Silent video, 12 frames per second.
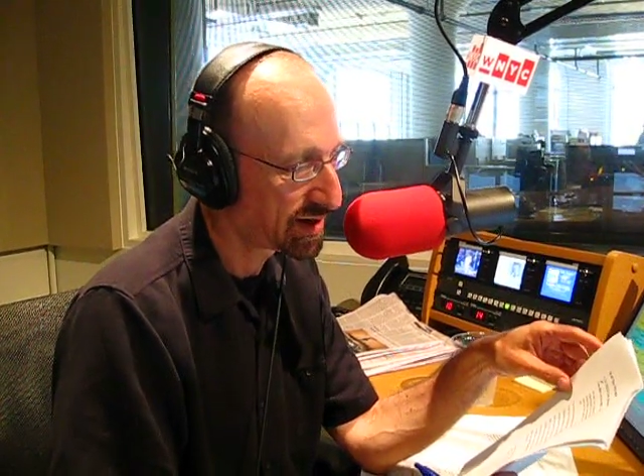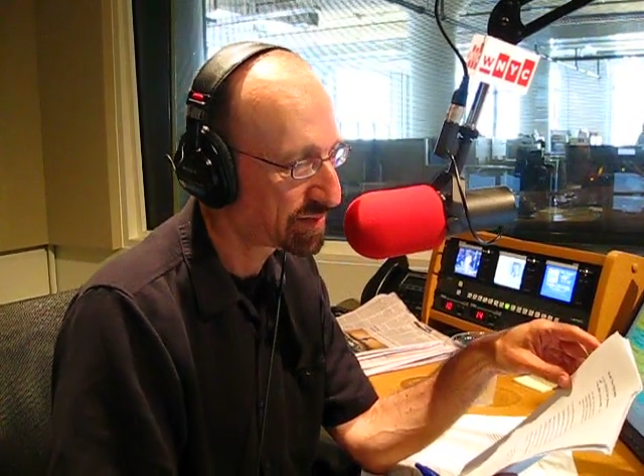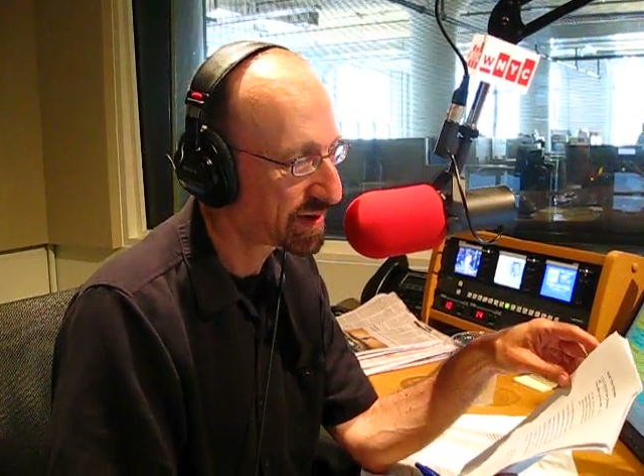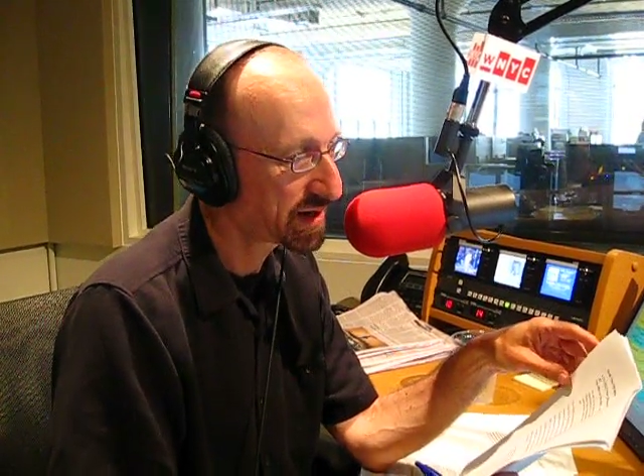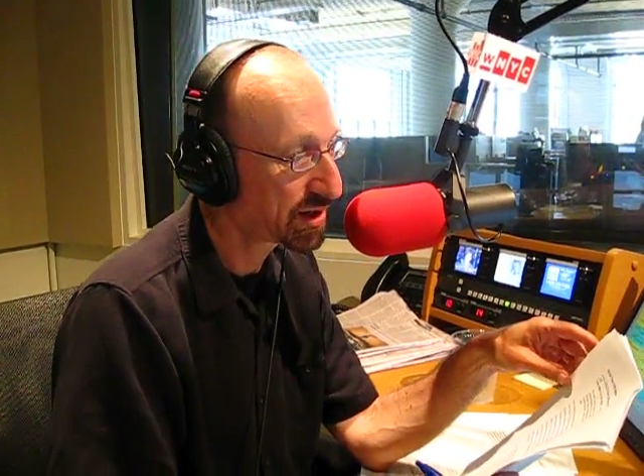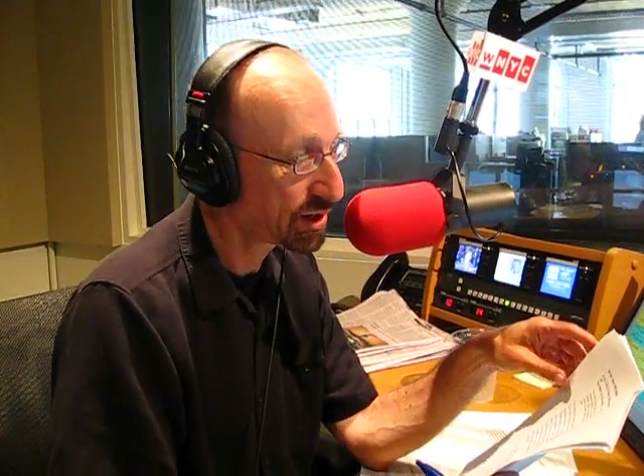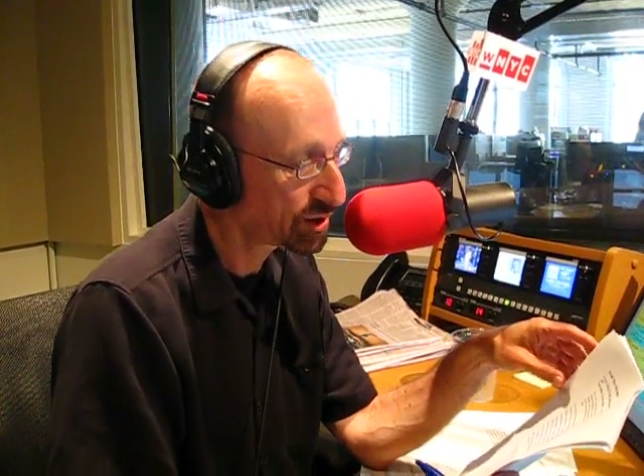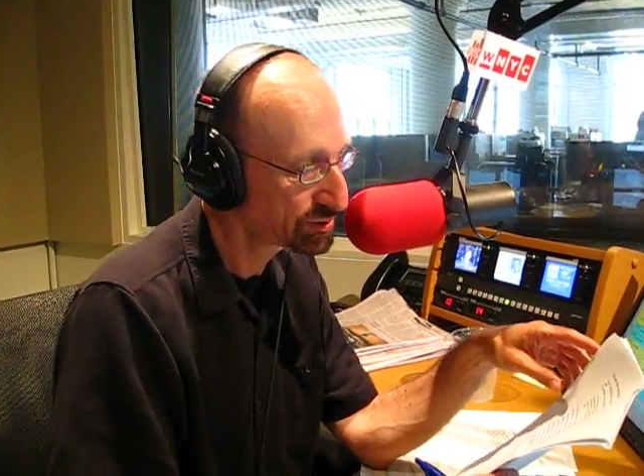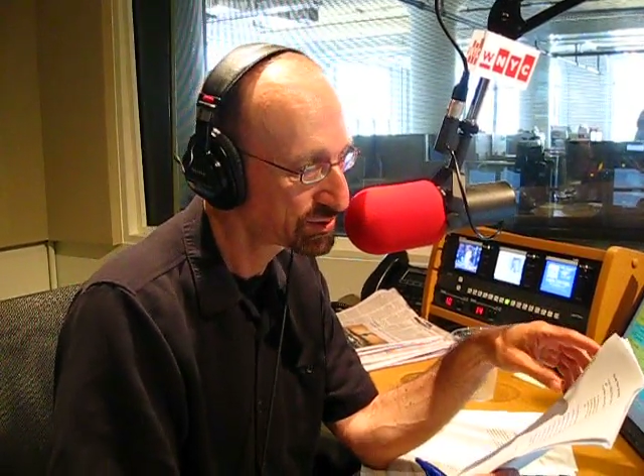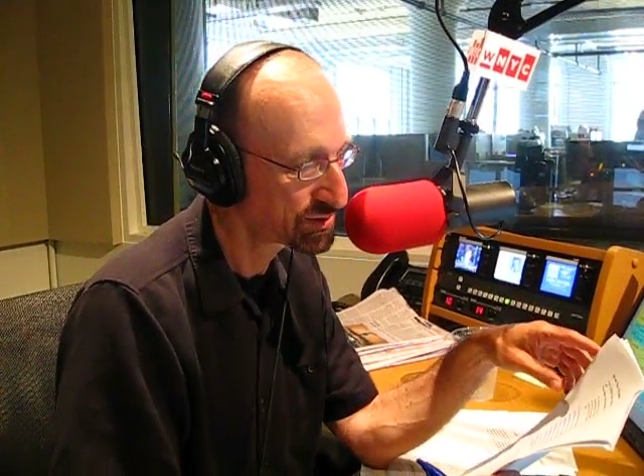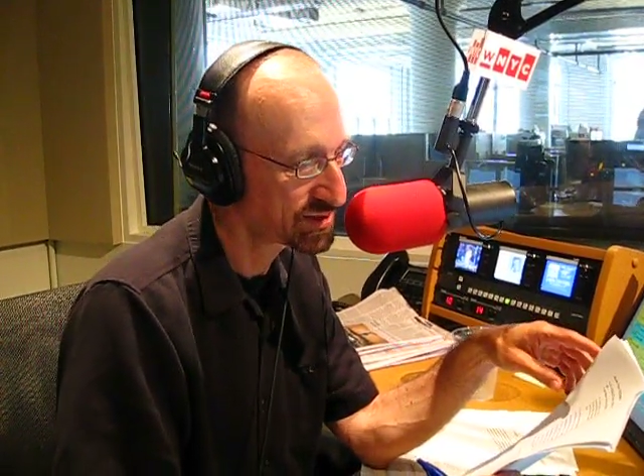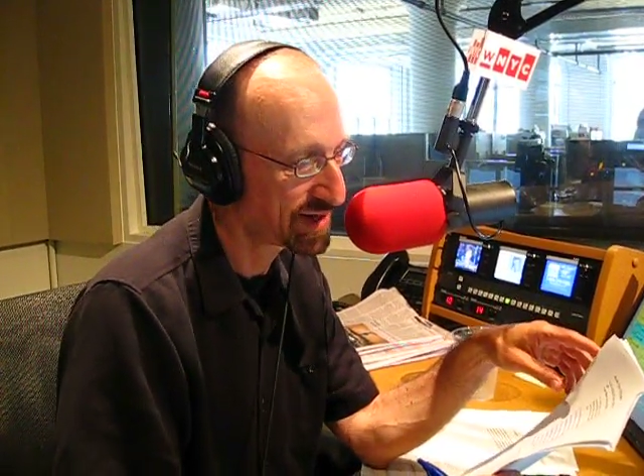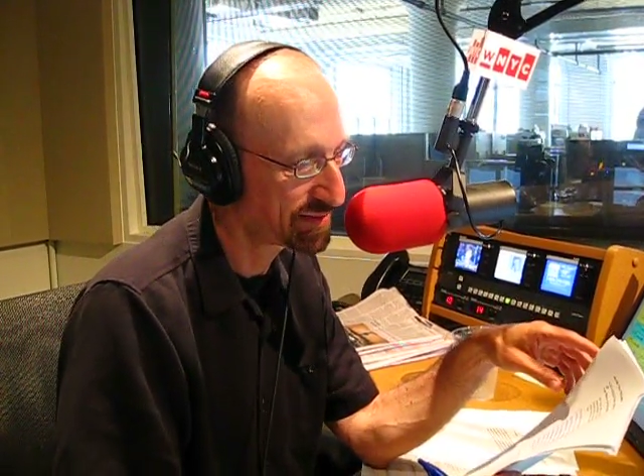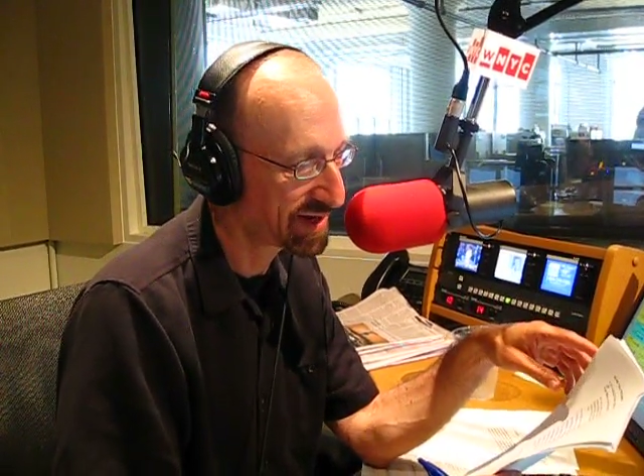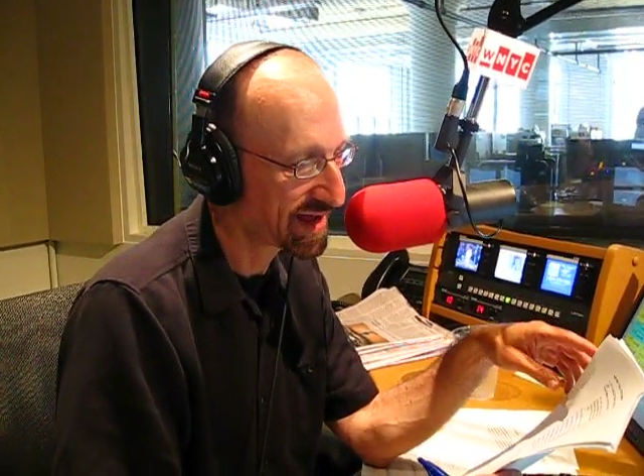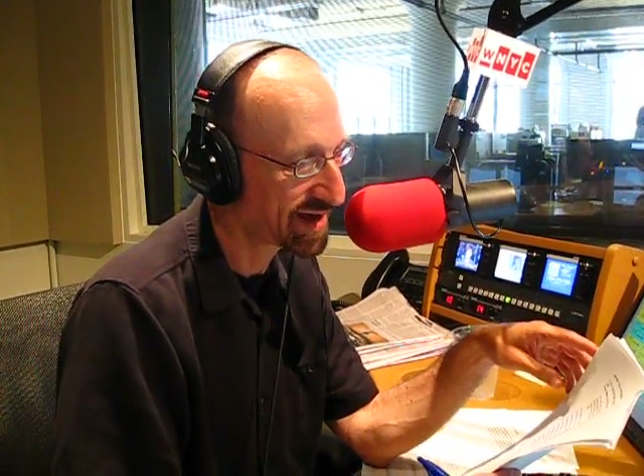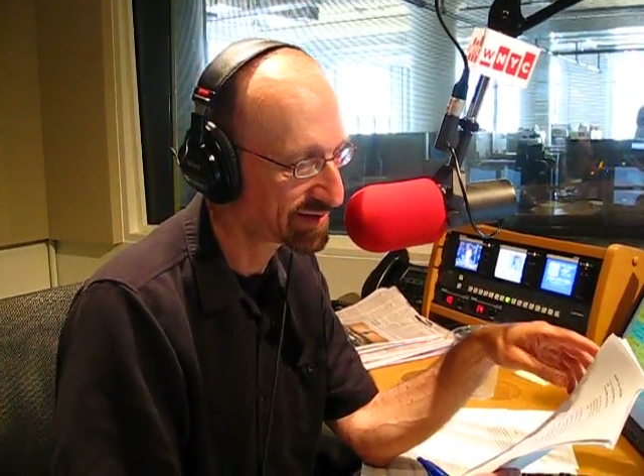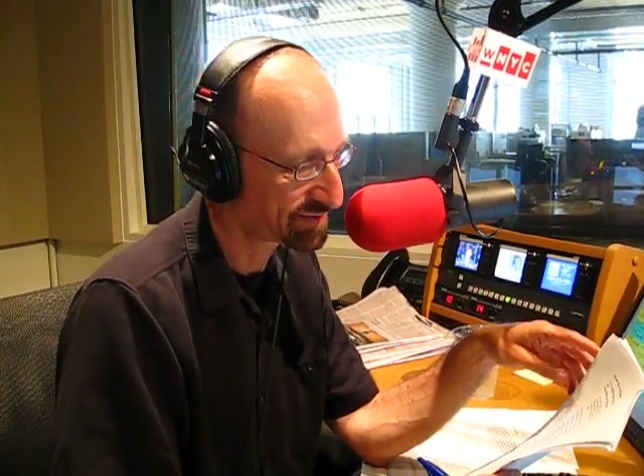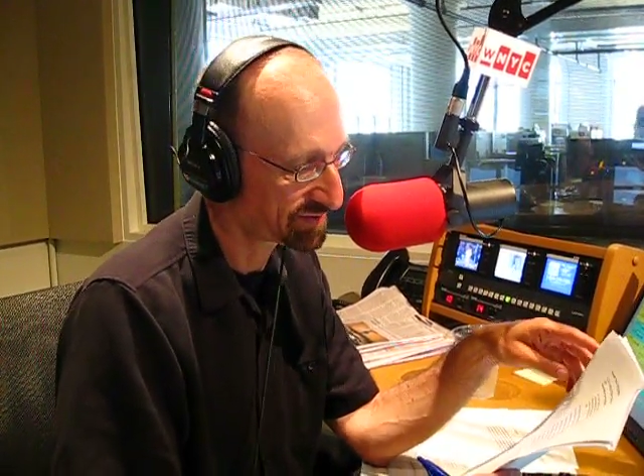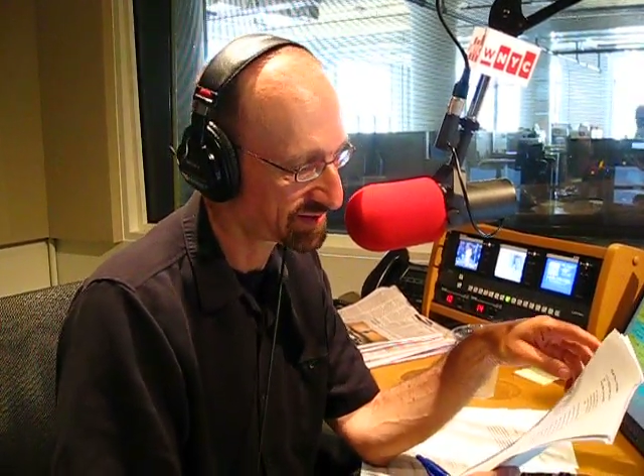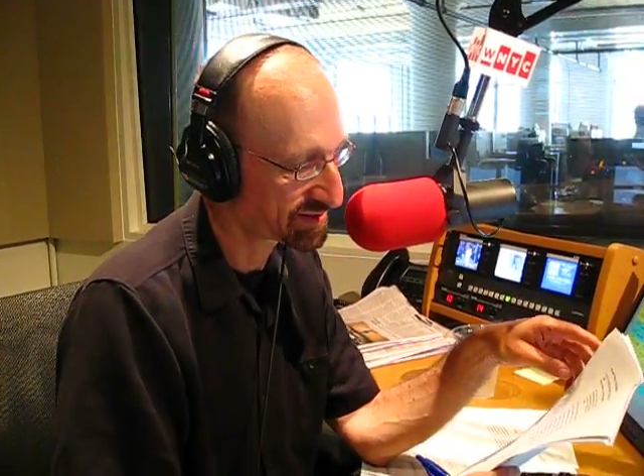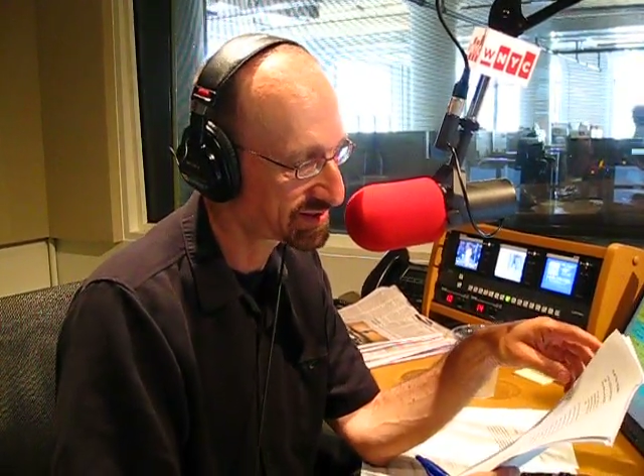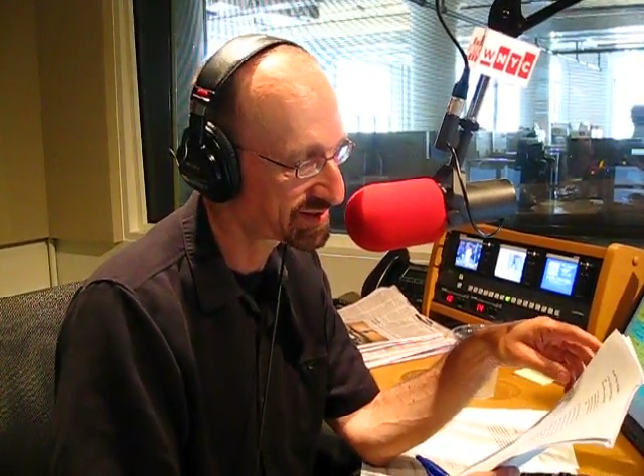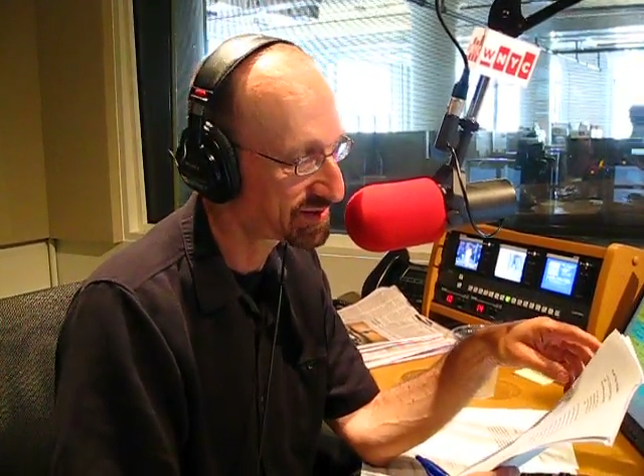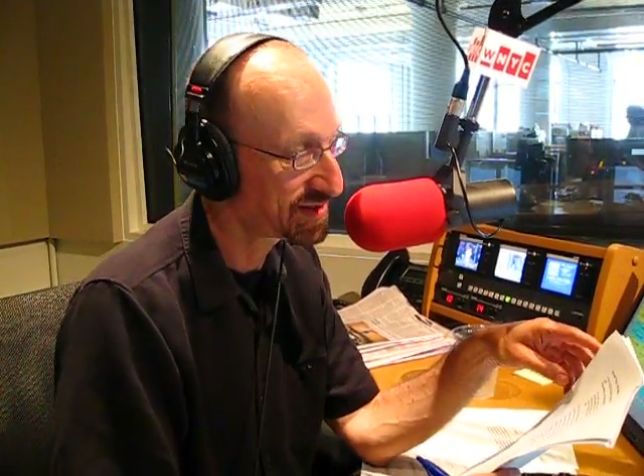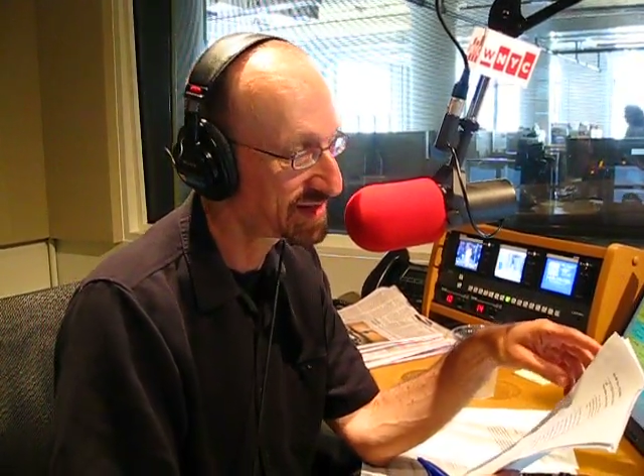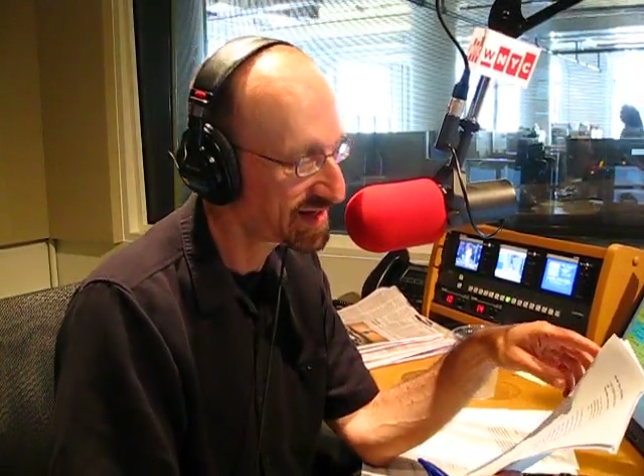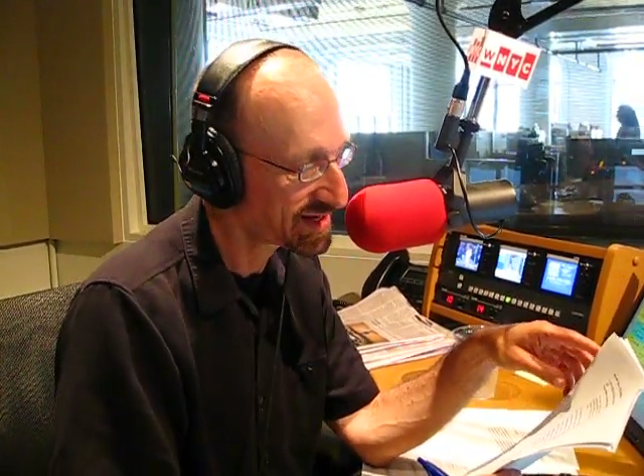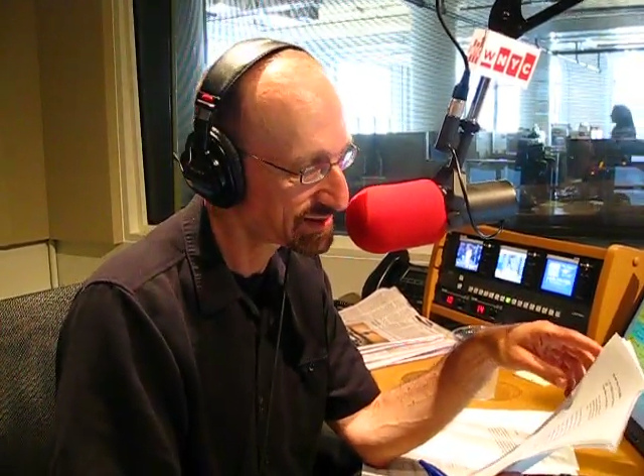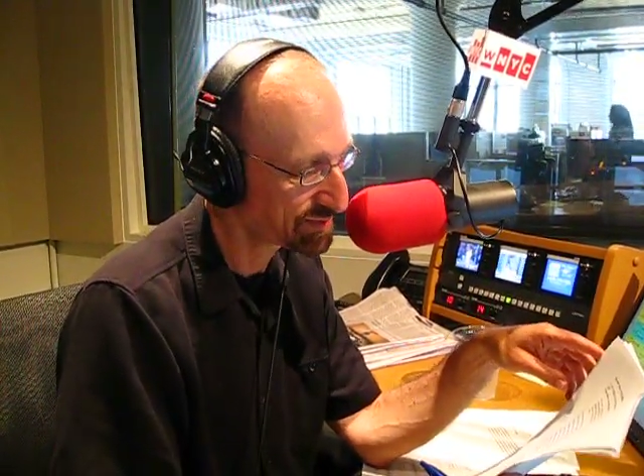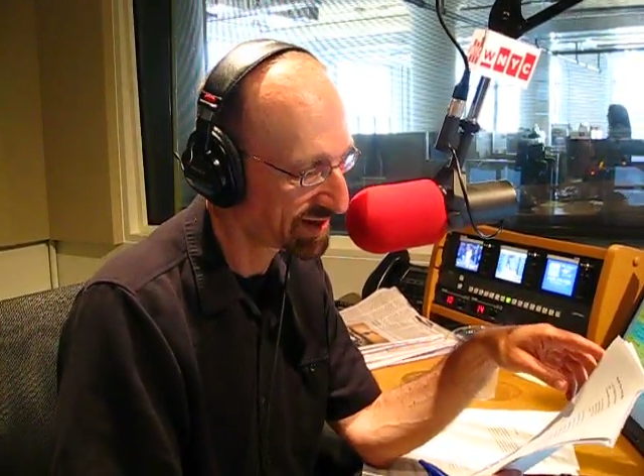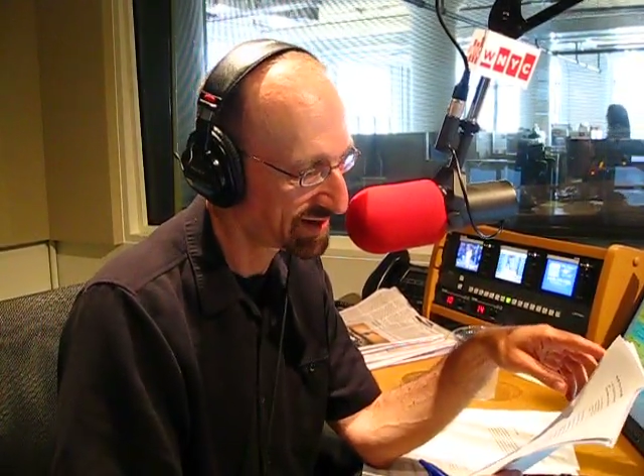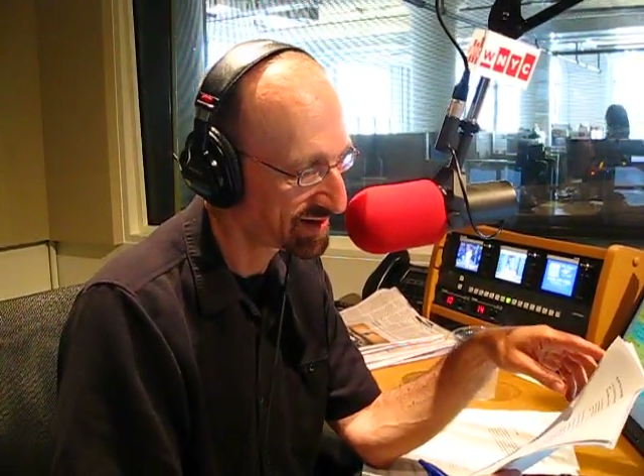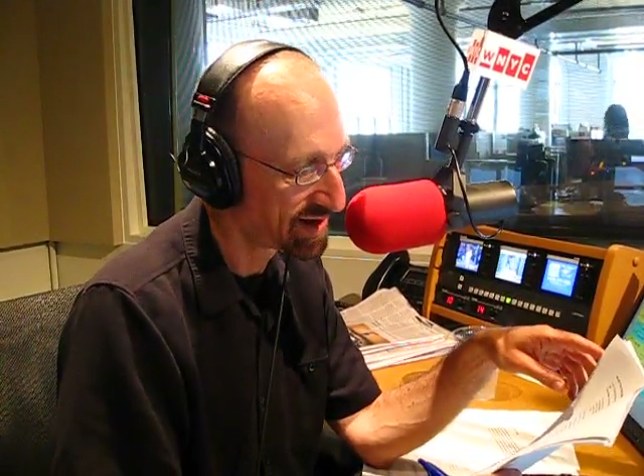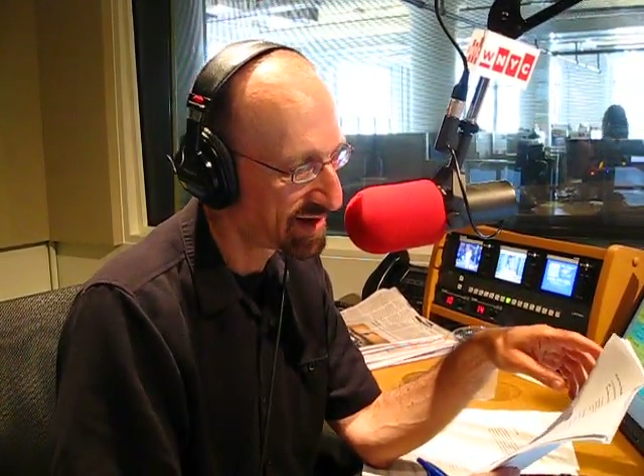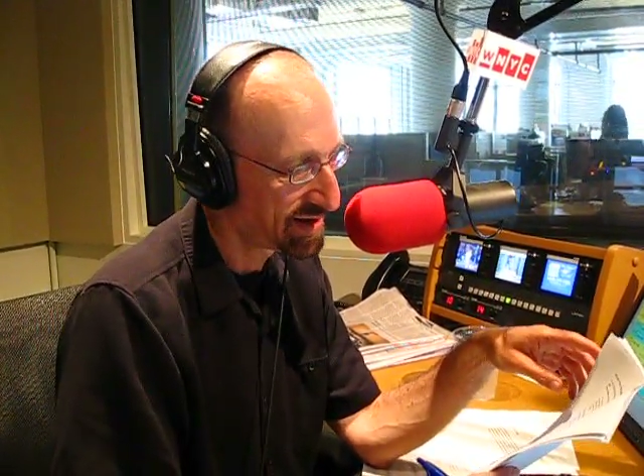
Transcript: by culture jamming activists, the Yes Men.